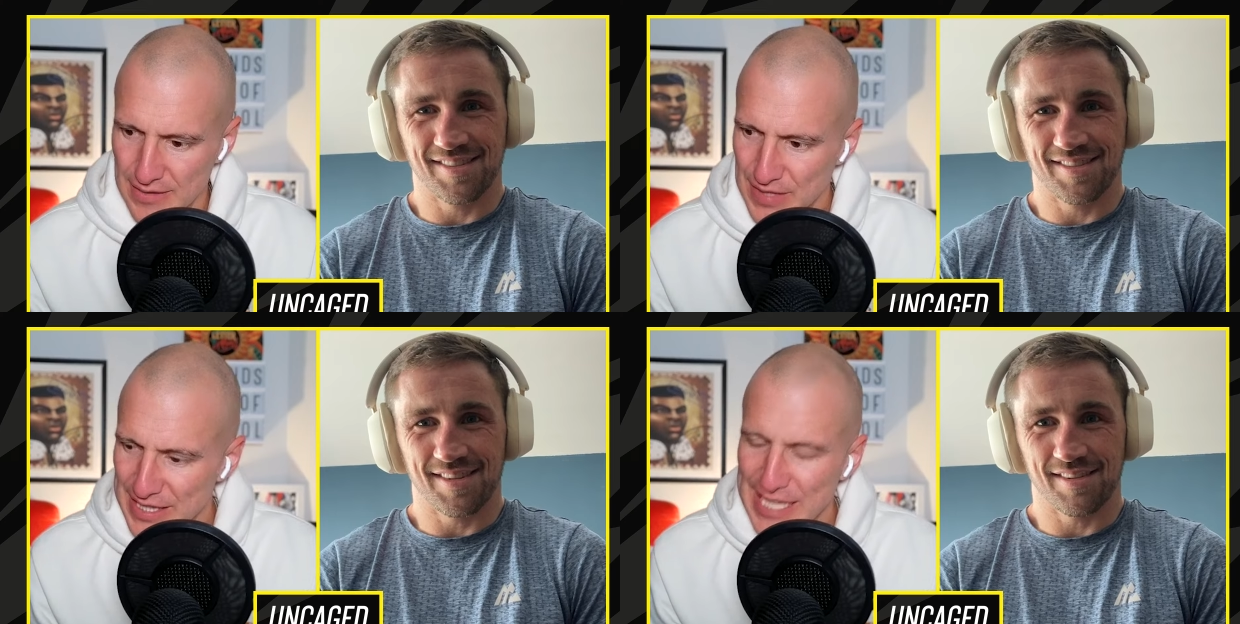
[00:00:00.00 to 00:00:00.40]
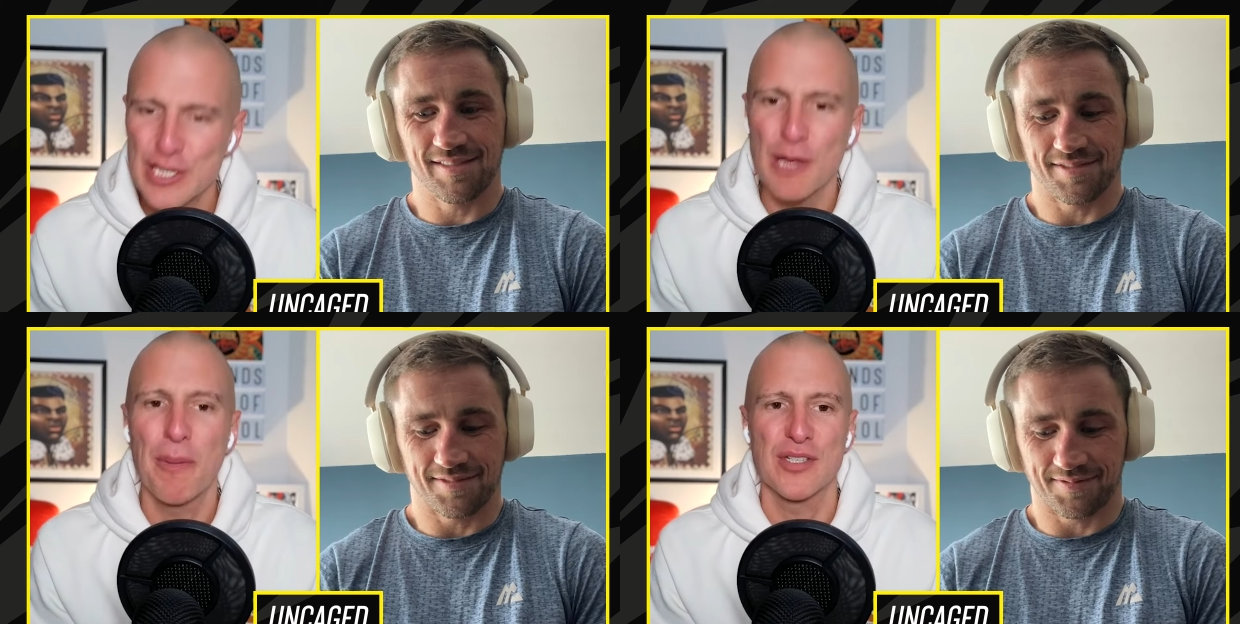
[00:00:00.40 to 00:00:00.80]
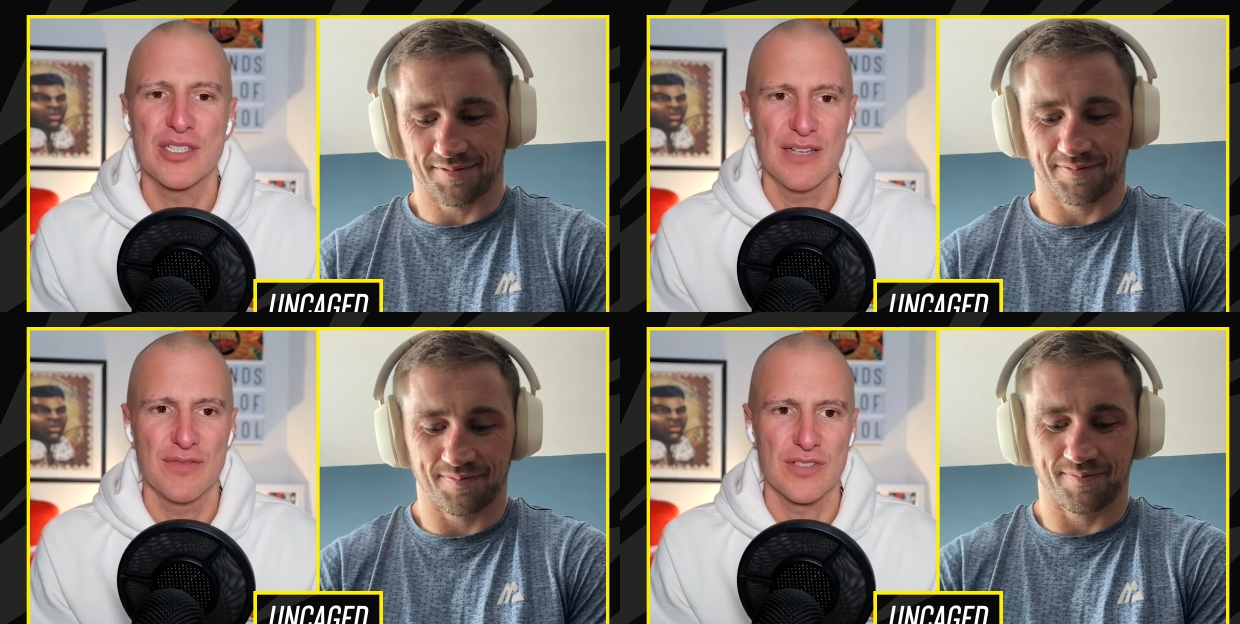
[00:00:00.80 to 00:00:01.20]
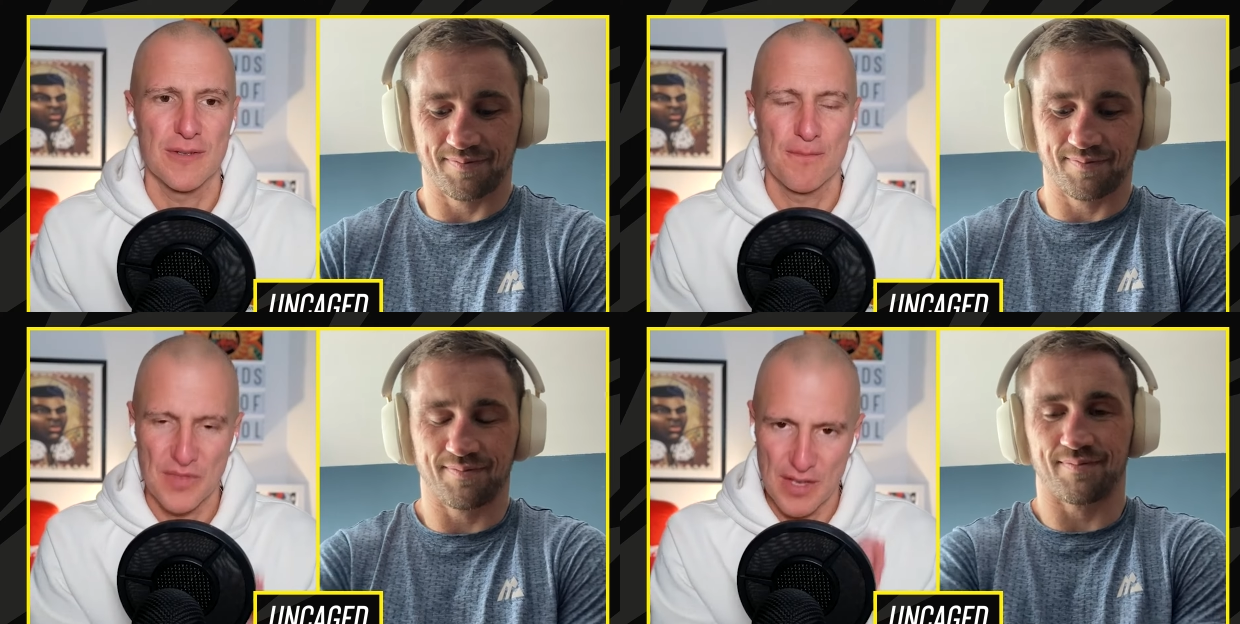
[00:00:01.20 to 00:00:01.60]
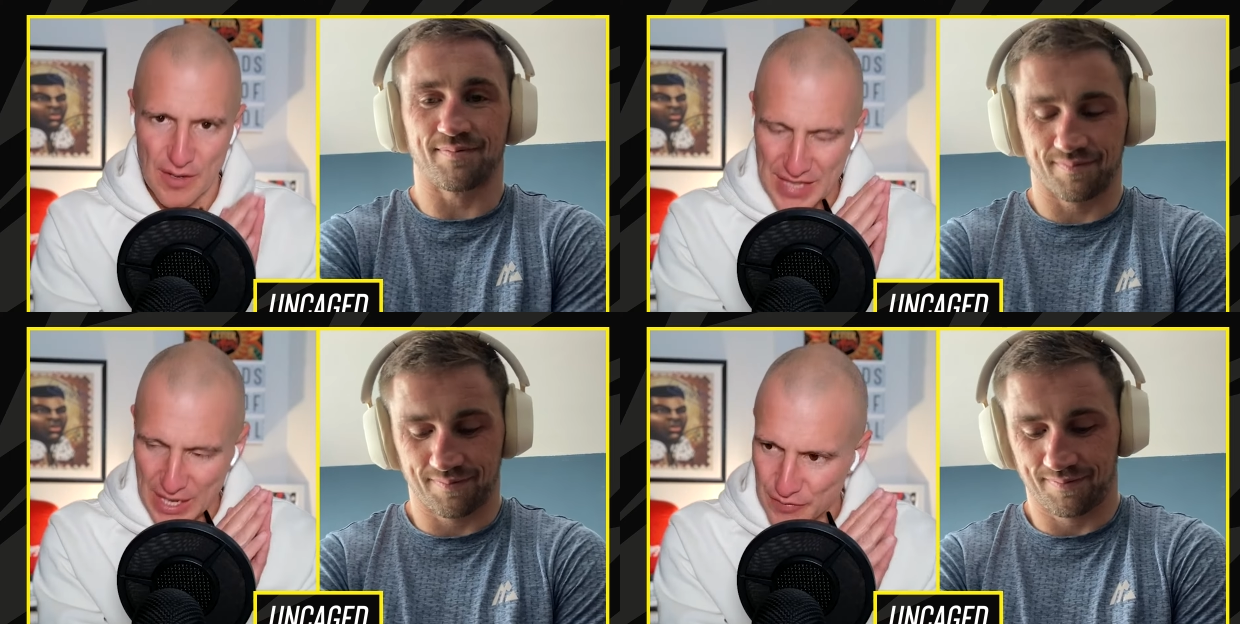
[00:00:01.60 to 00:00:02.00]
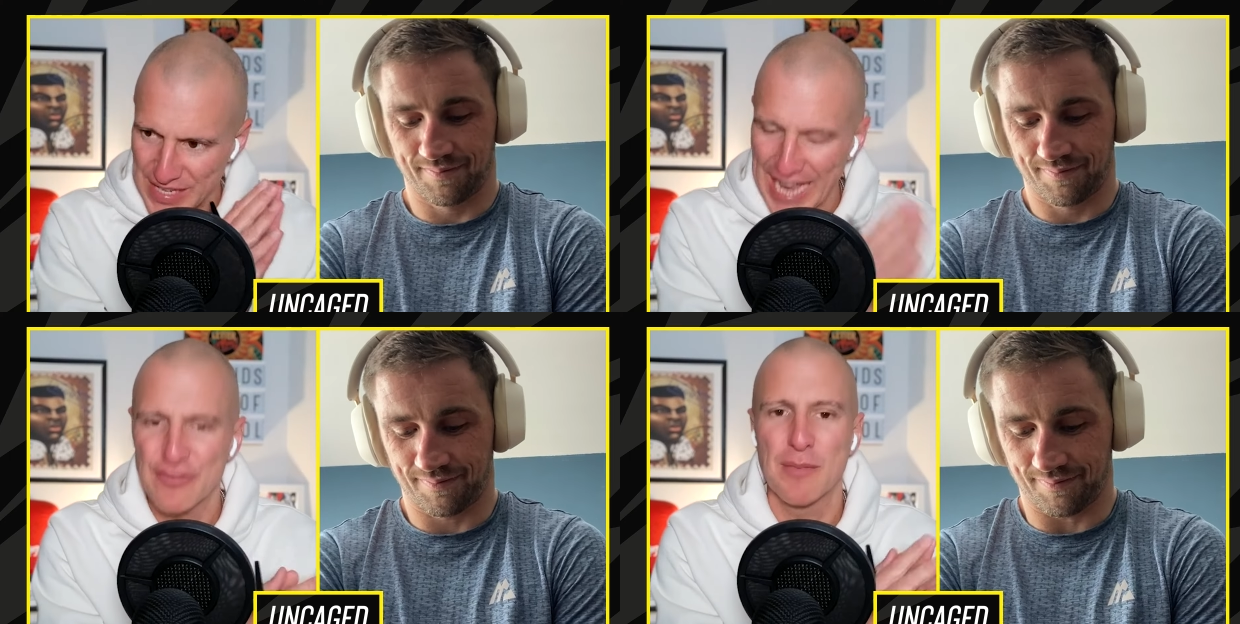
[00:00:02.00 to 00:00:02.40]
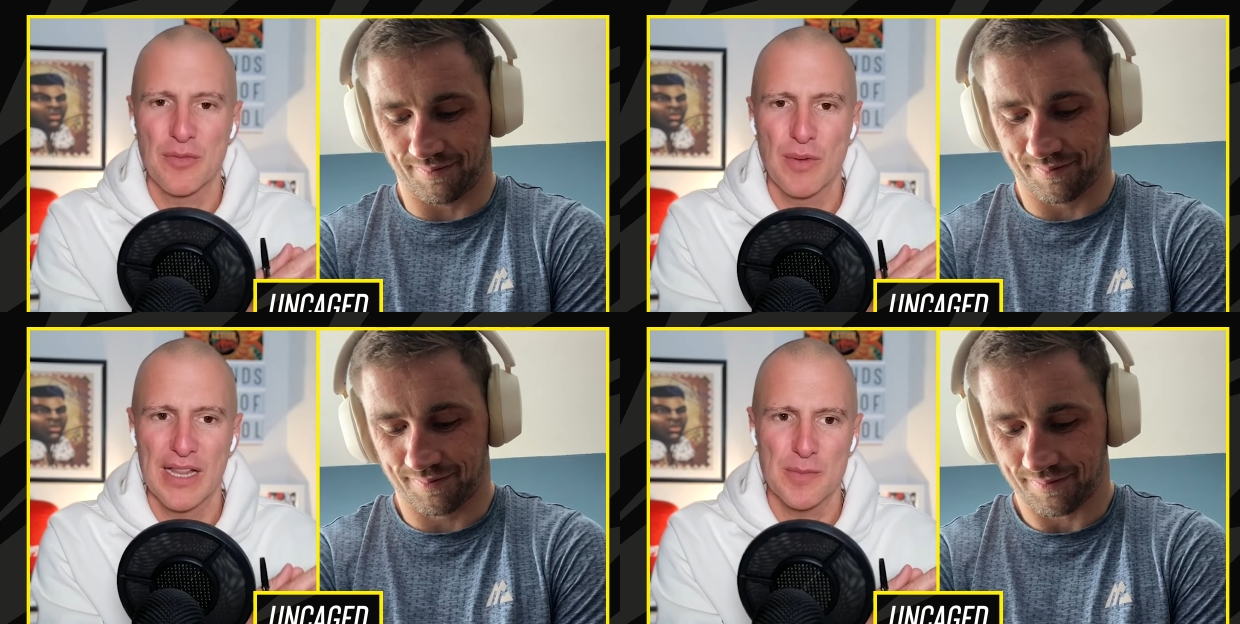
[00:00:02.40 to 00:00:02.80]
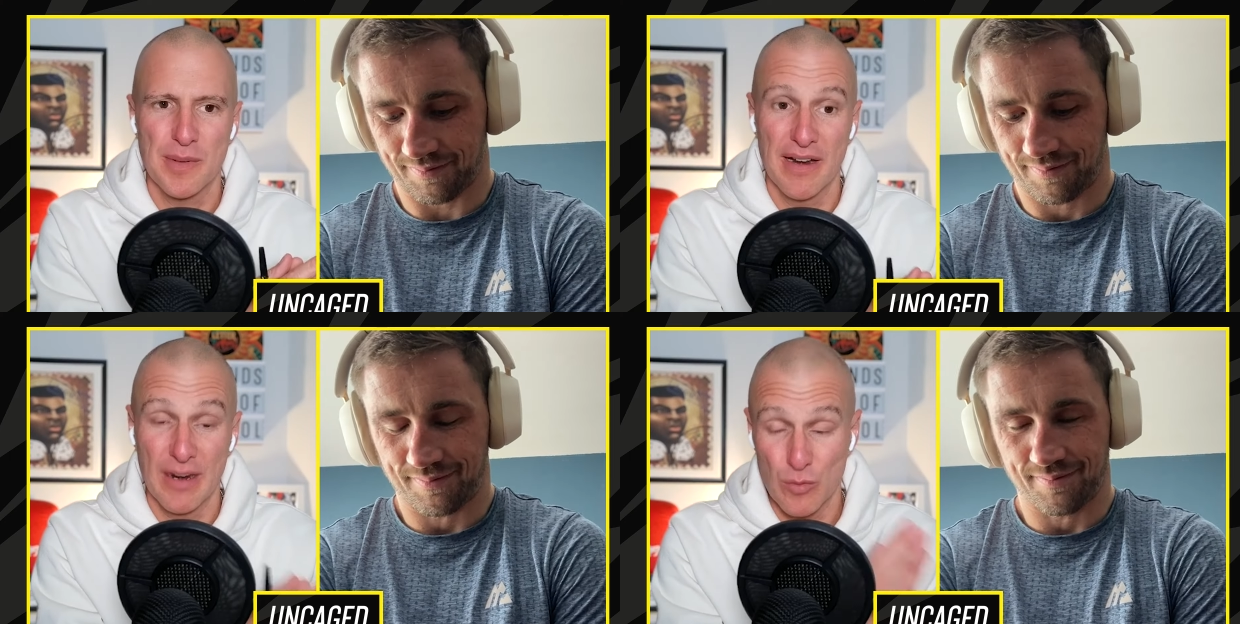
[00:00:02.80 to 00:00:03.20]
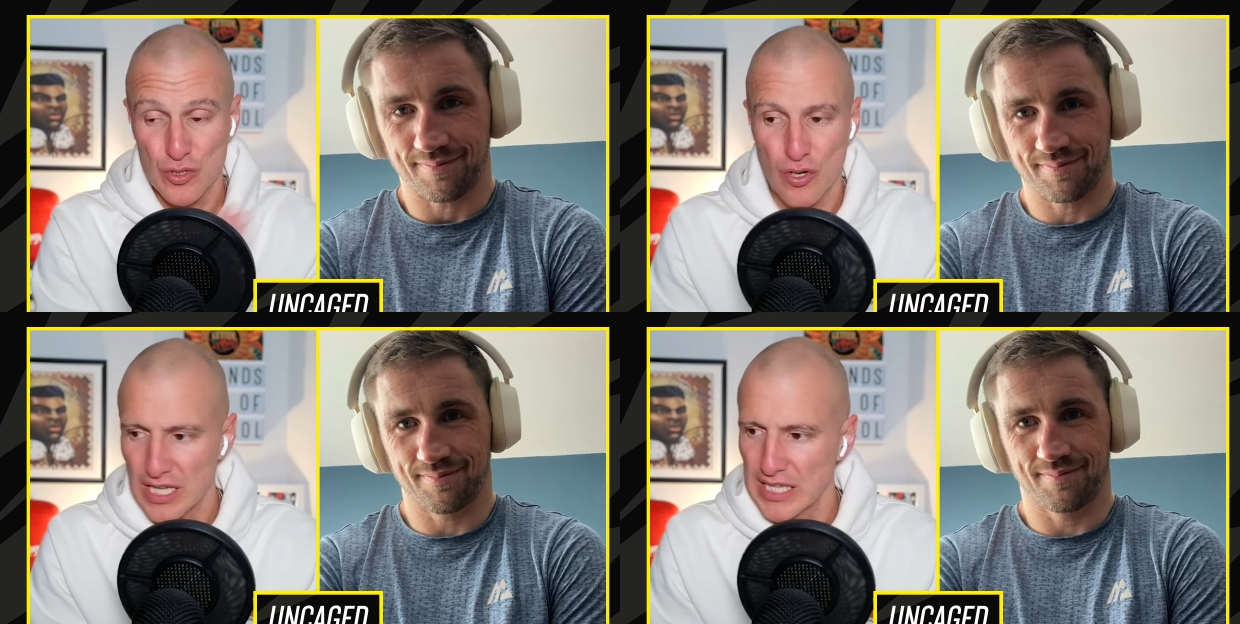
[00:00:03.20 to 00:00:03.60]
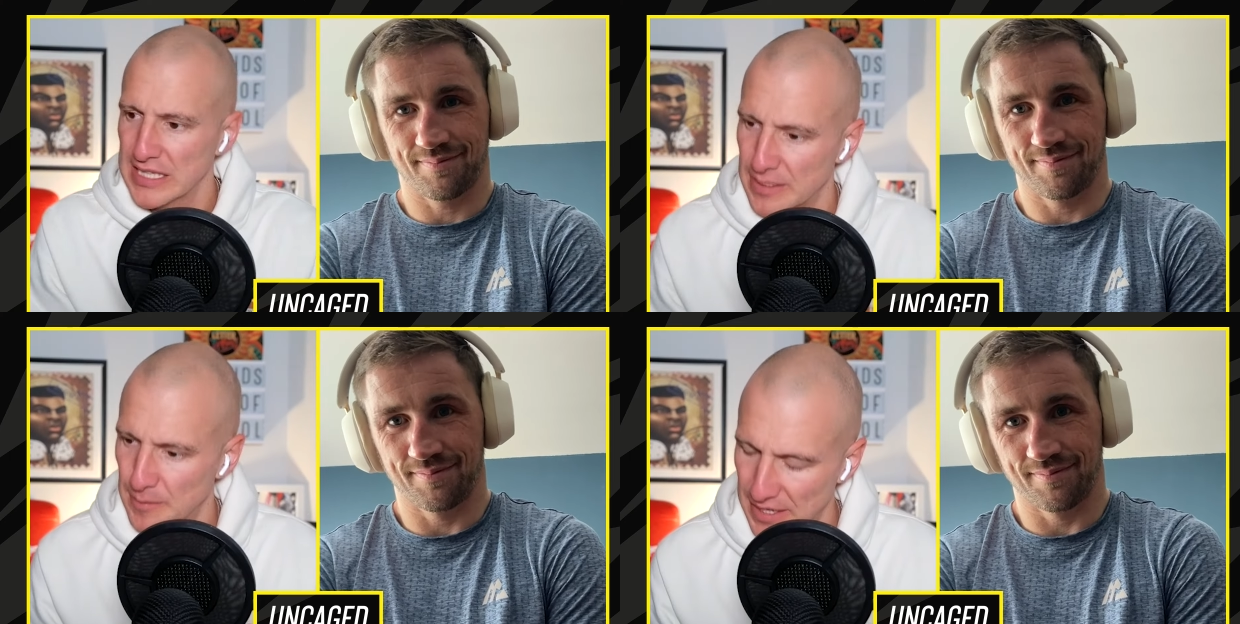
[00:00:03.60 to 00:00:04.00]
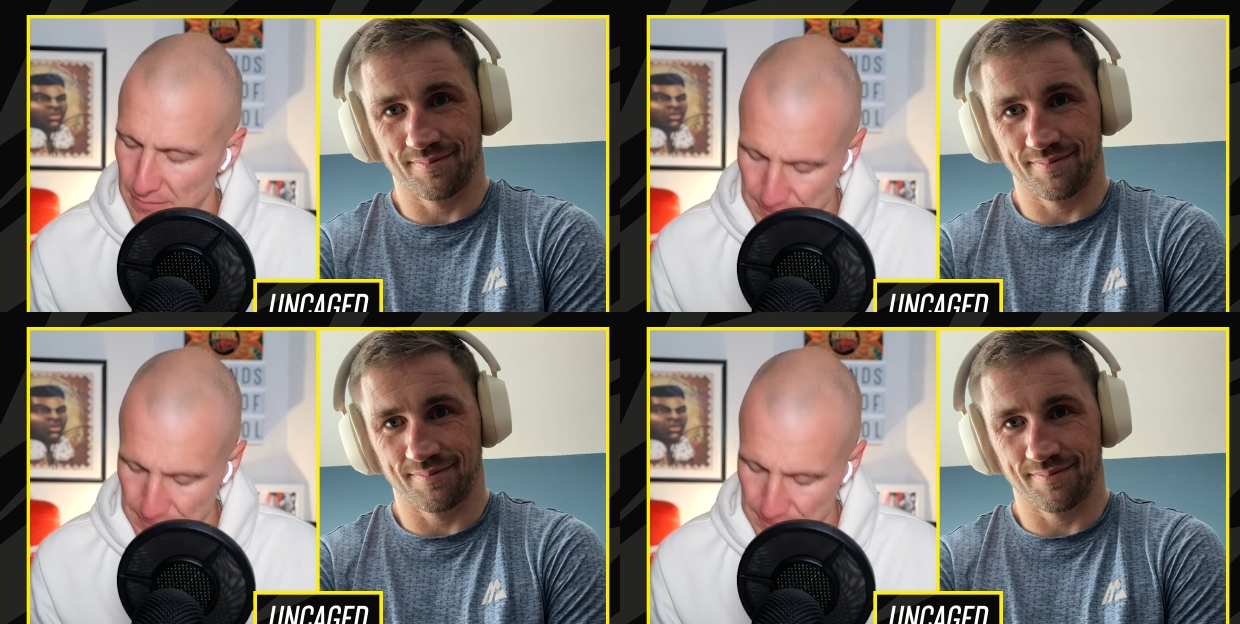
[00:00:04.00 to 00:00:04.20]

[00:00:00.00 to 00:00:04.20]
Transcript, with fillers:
Speaker 1: These are the positives of the aftermath with Alex Pereira. And we'll talk Khalil in a minute.